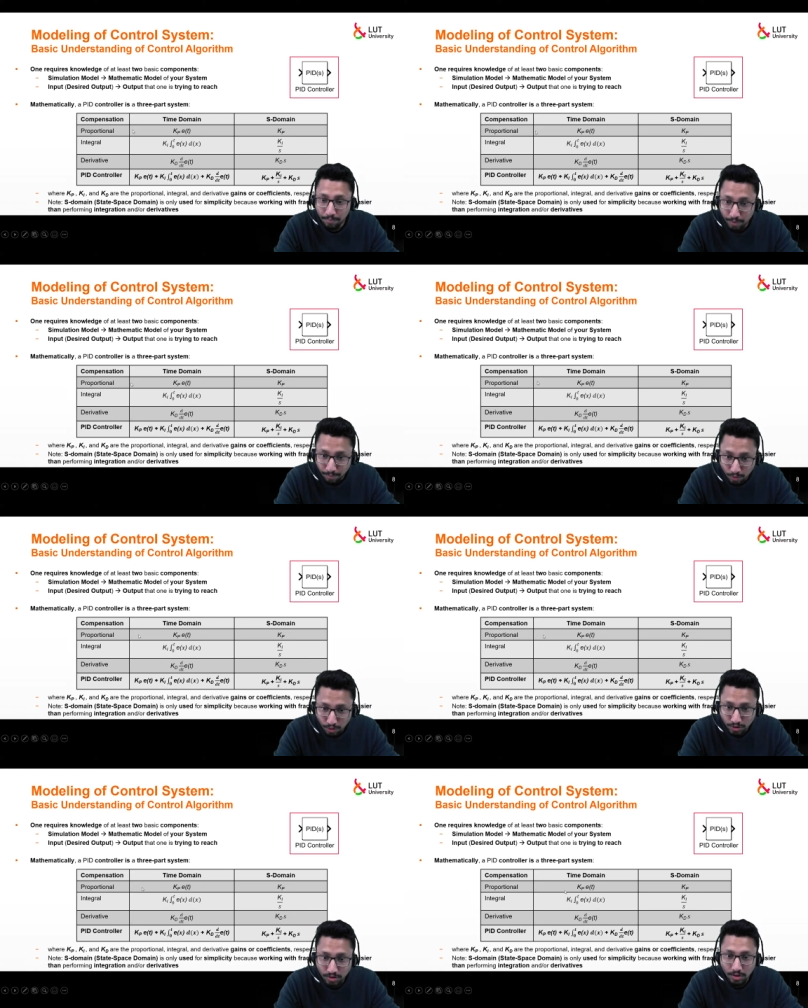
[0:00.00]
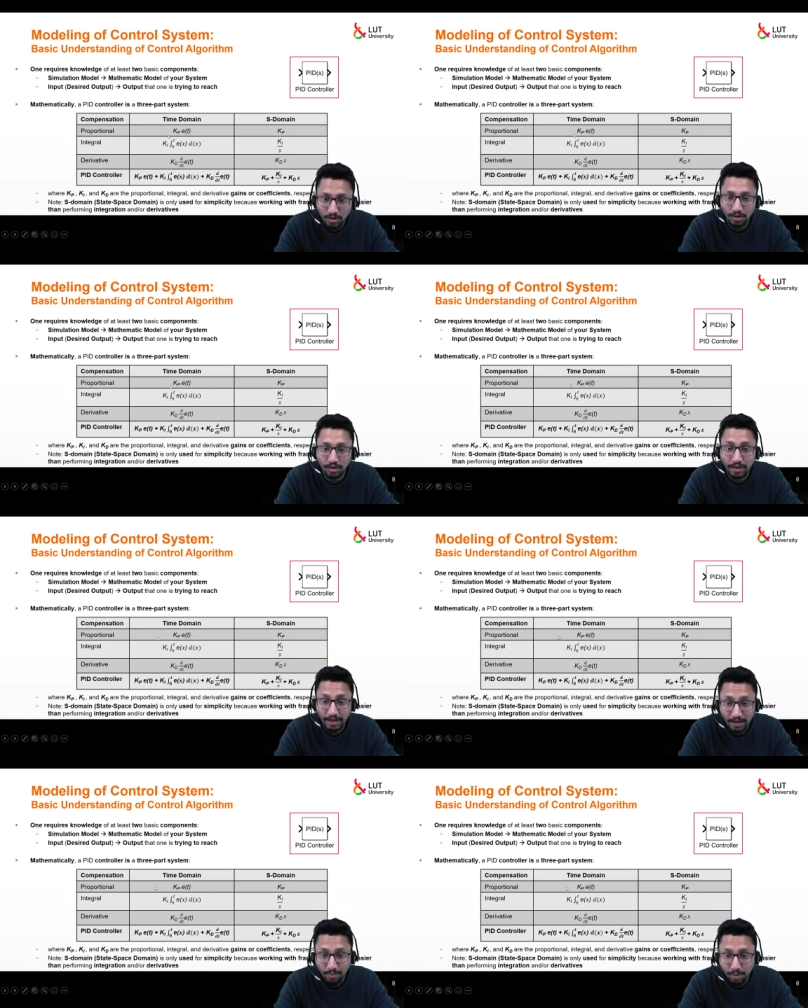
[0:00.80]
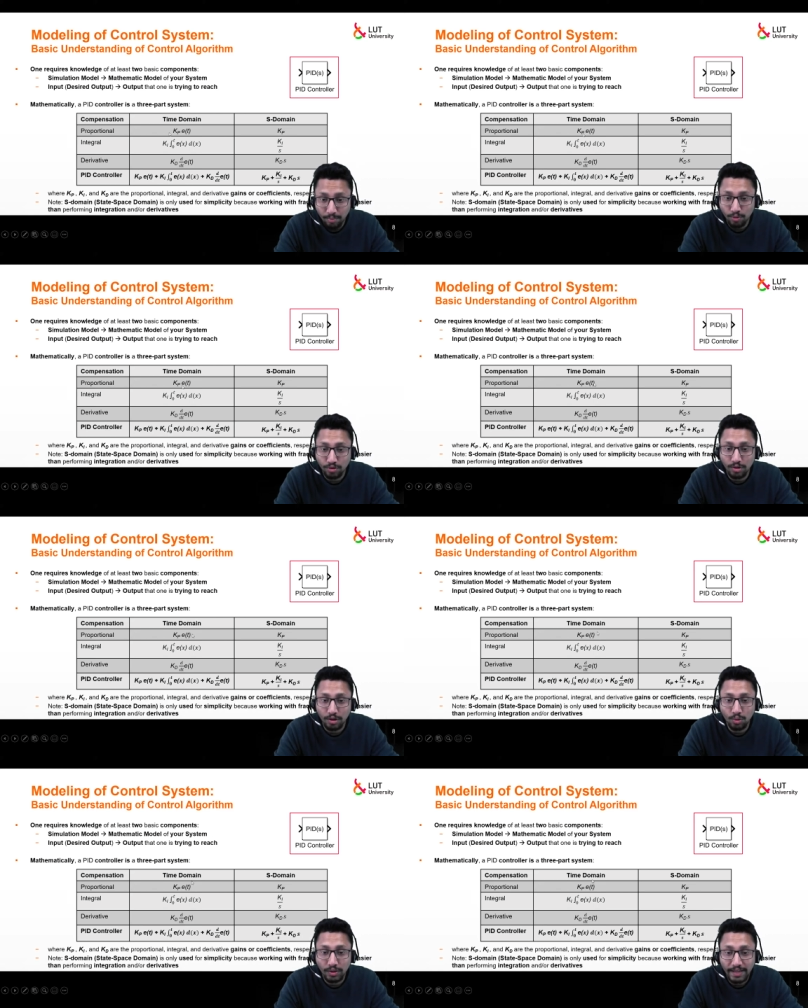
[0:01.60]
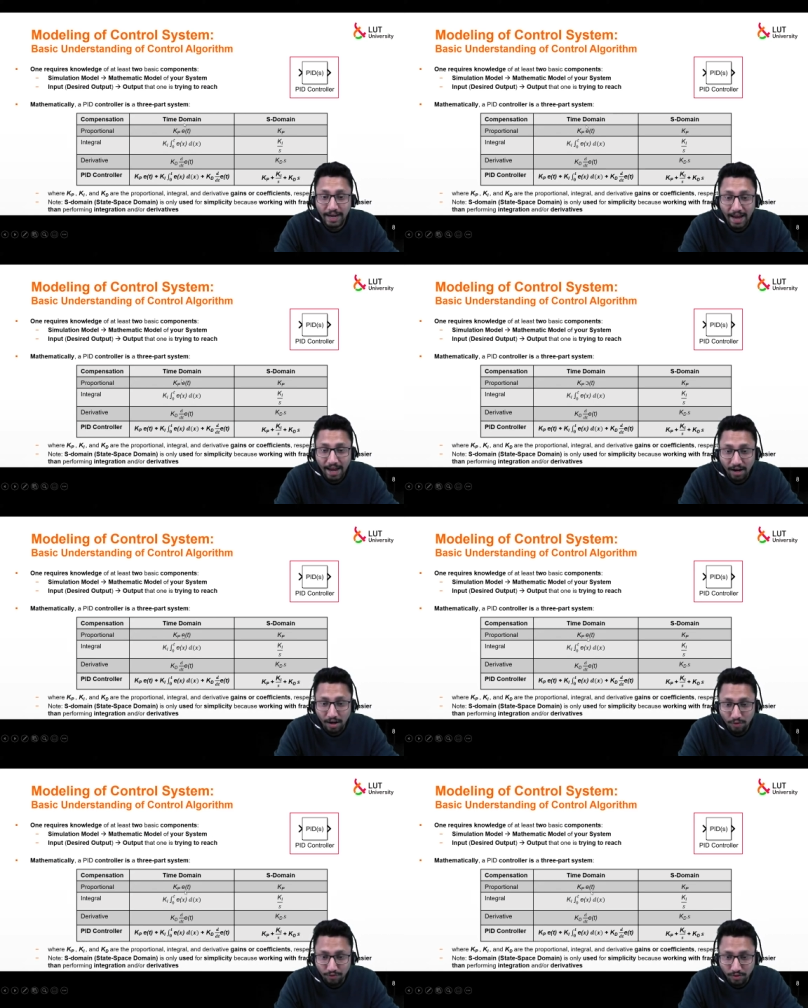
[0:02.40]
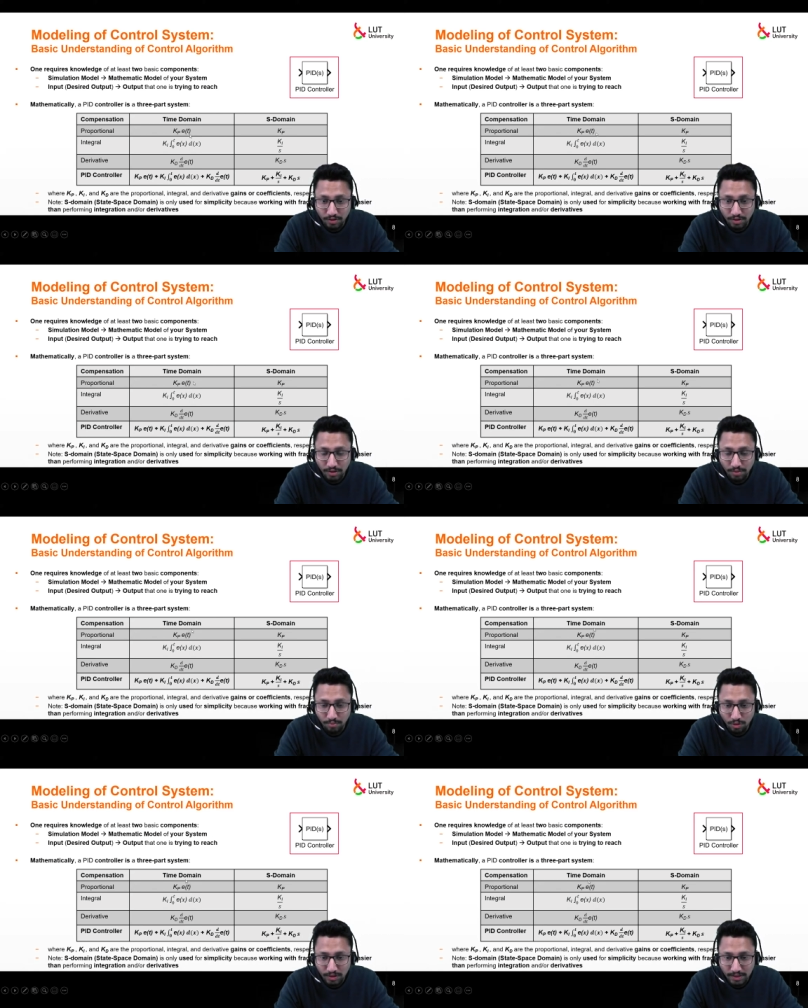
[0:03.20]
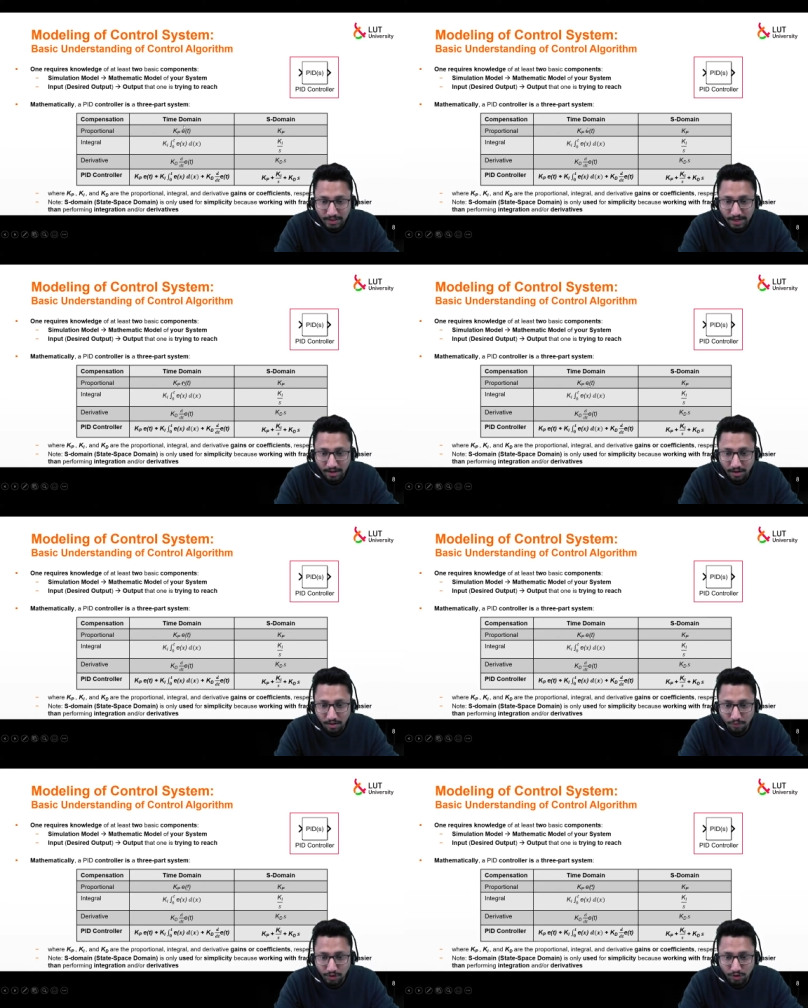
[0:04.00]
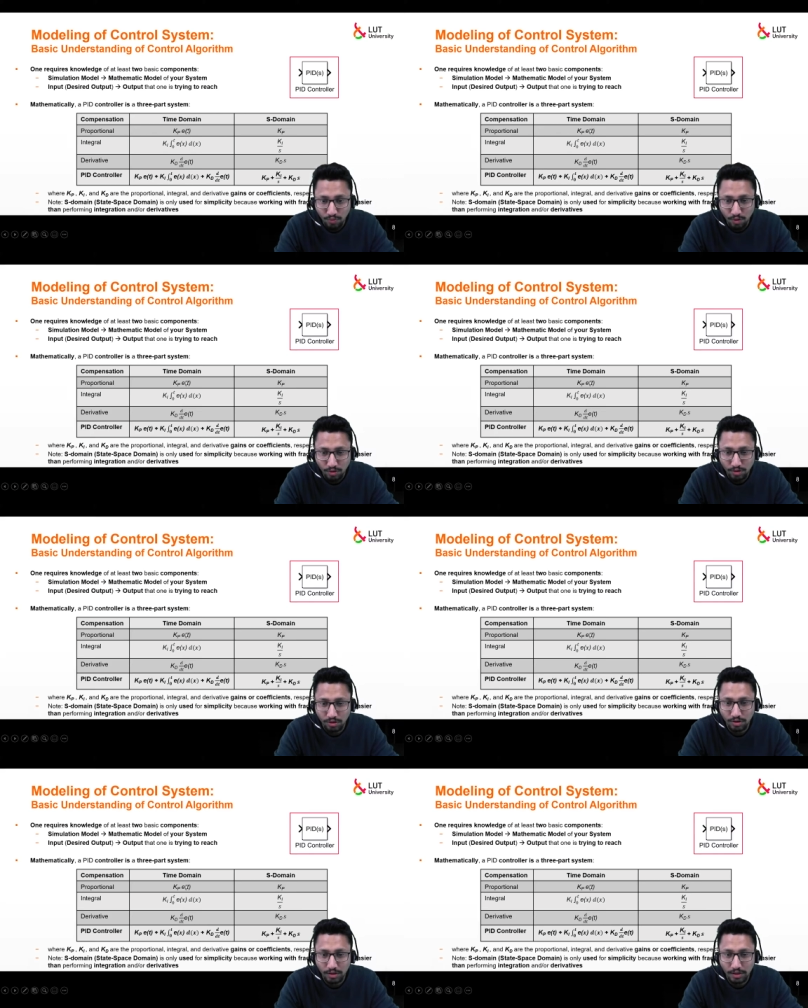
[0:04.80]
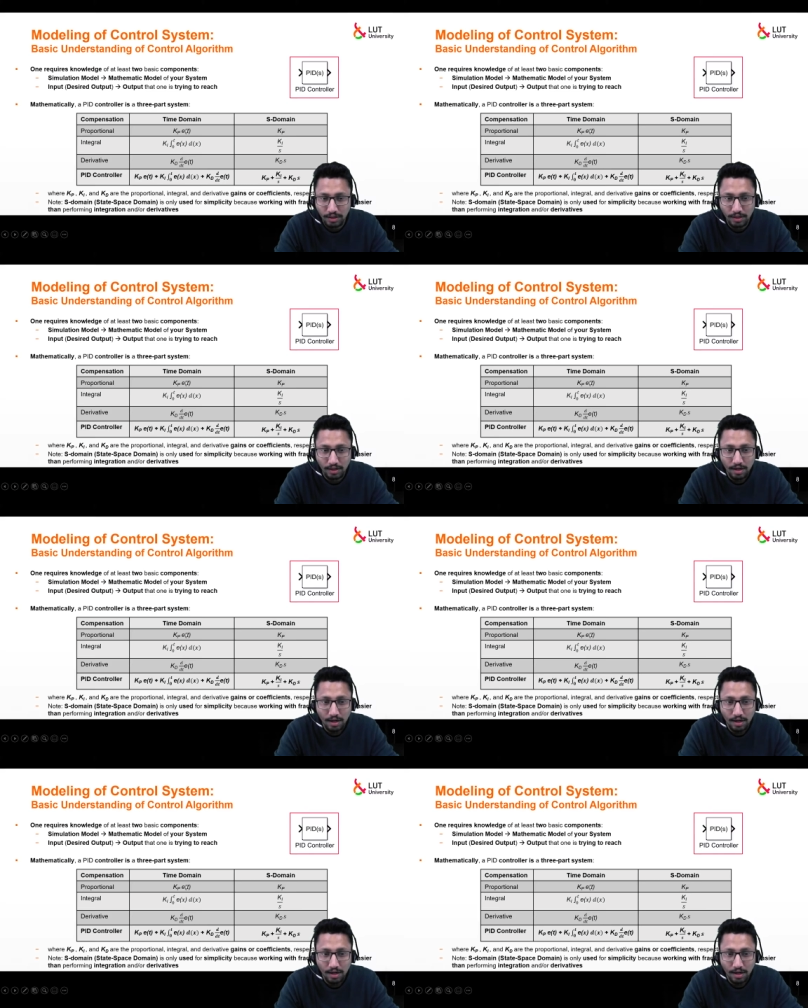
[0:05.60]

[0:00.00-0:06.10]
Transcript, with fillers: proportional, directly proportional to the error of the system. So this error, which was the